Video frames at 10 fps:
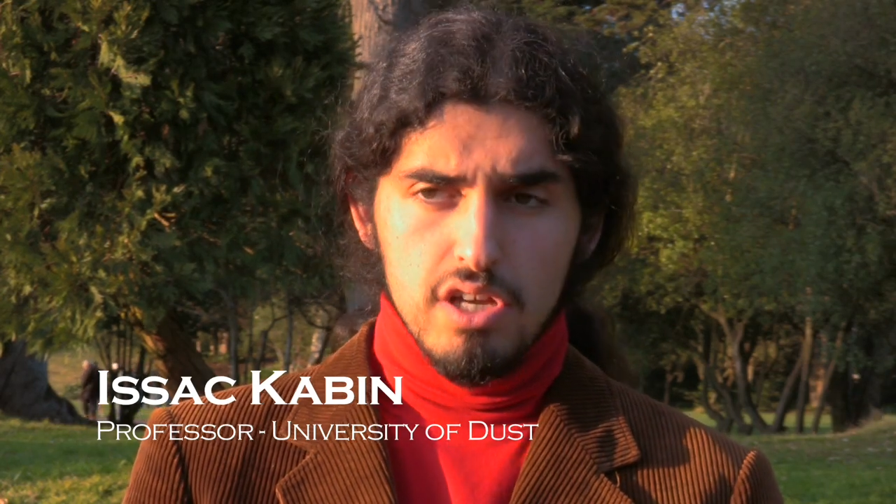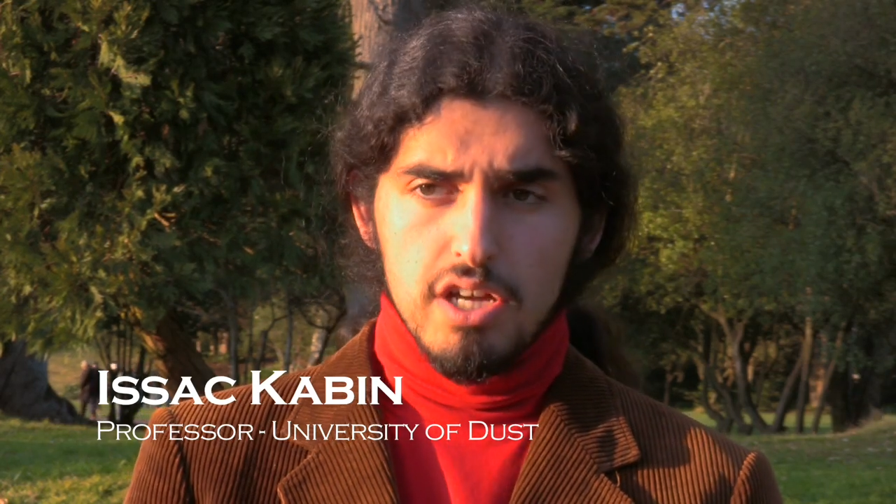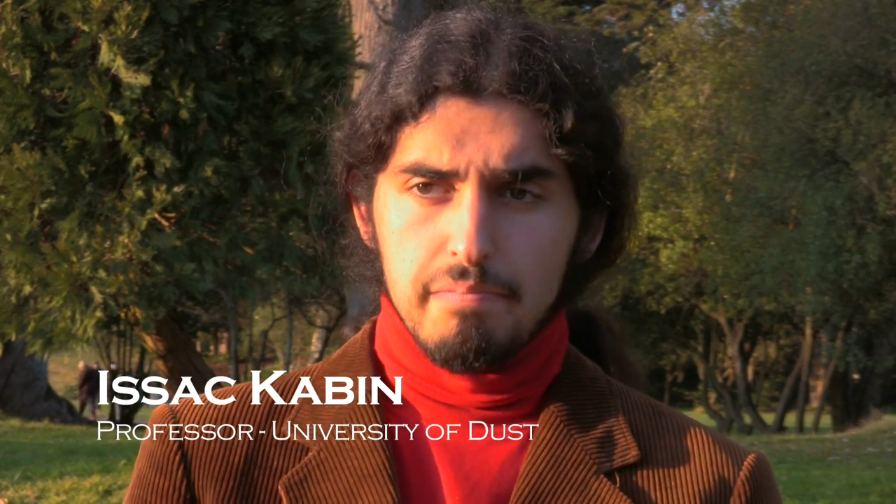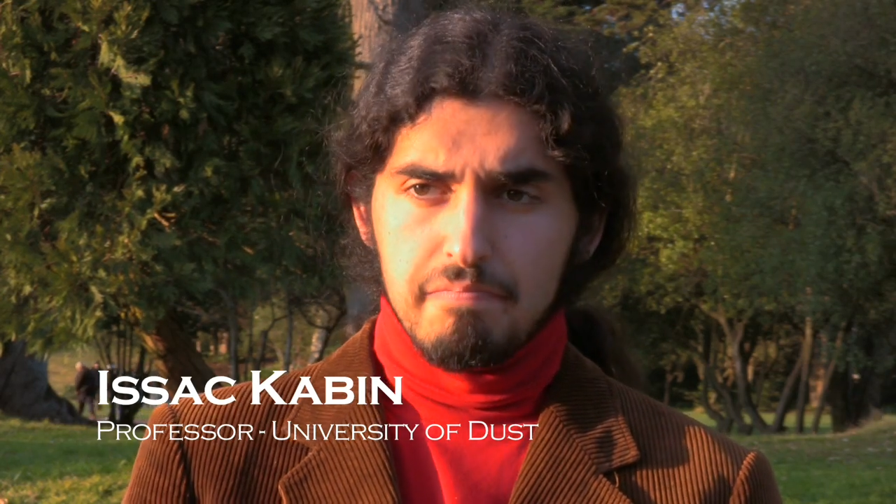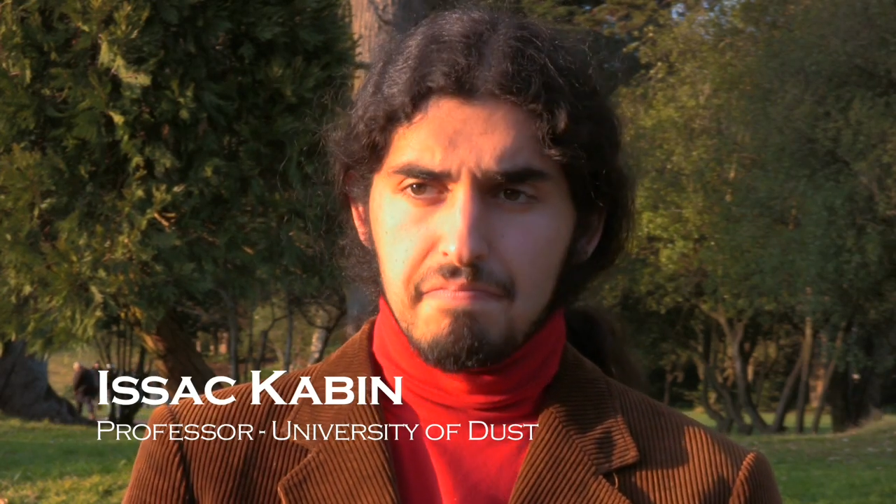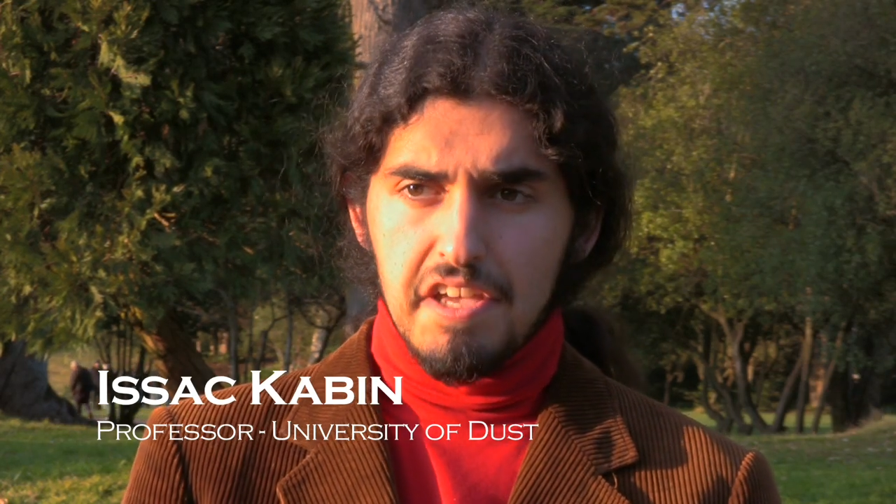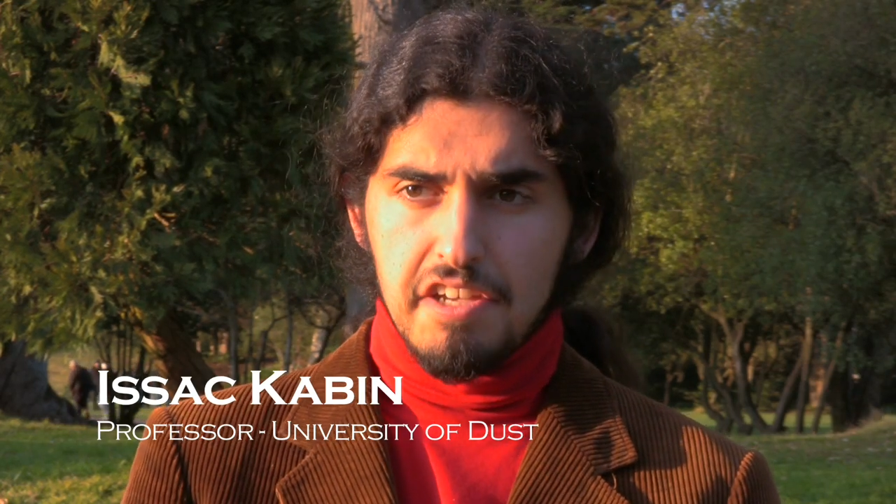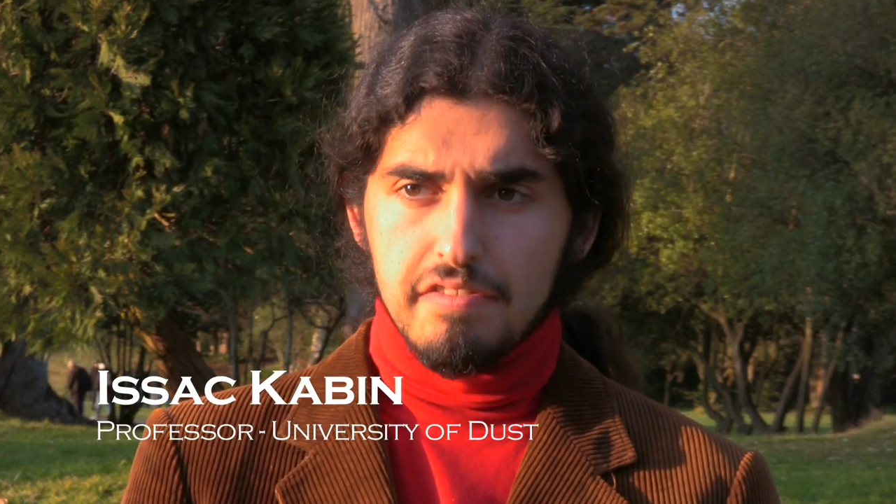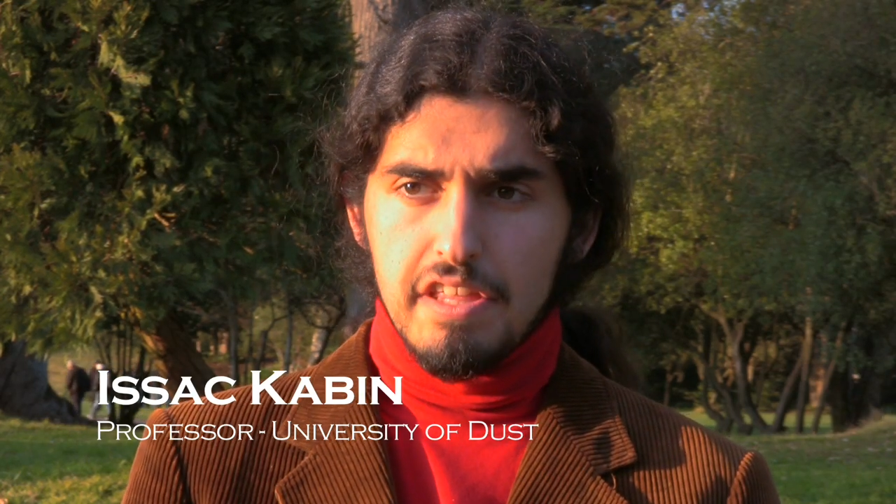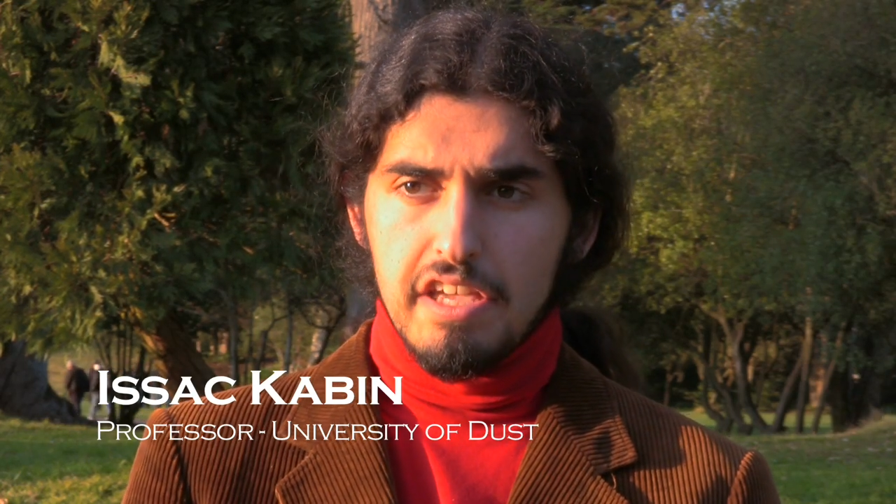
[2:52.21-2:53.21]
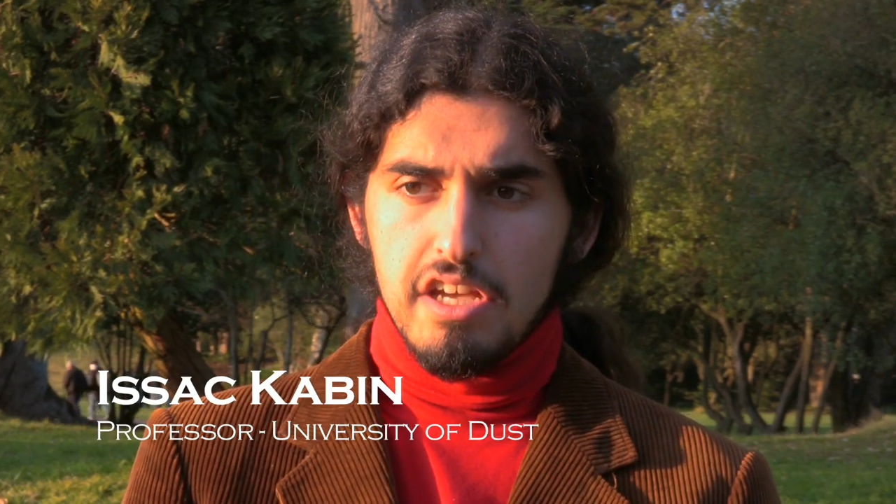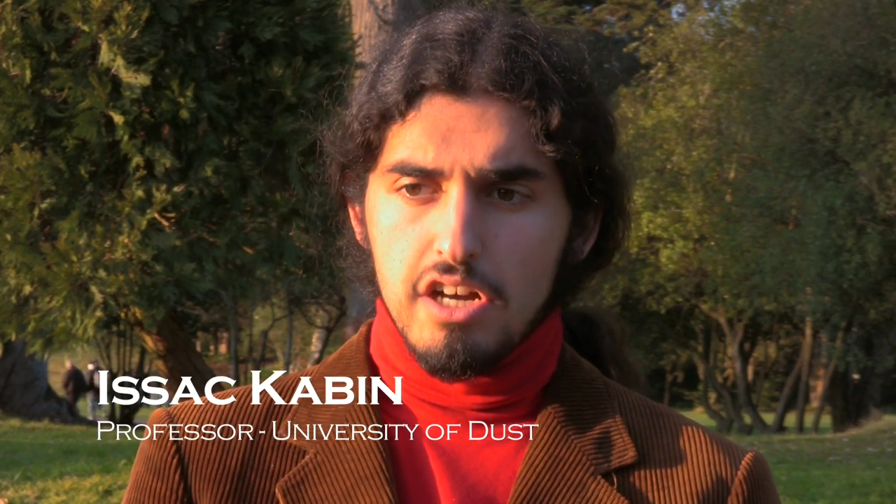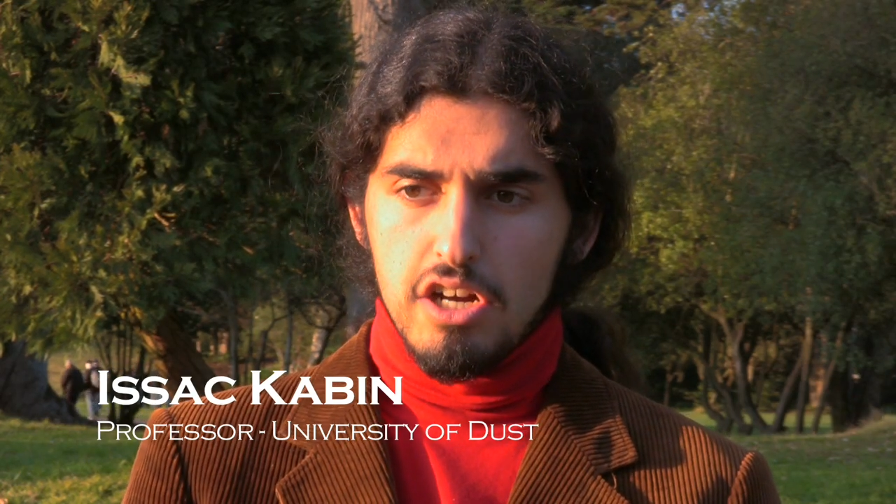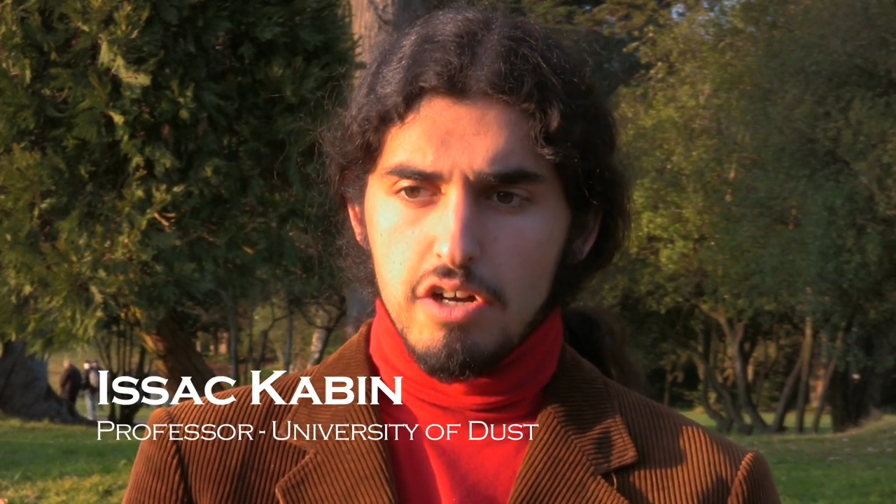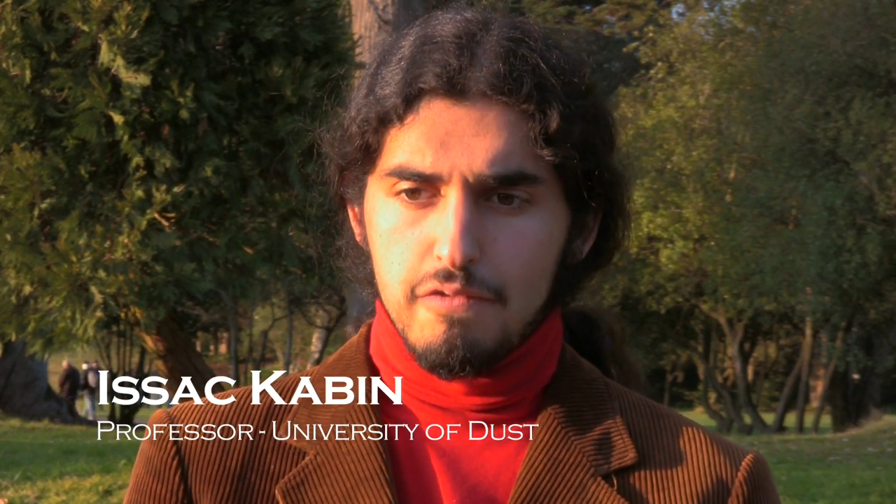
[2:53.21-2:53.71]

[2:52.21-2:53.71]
Um, they they are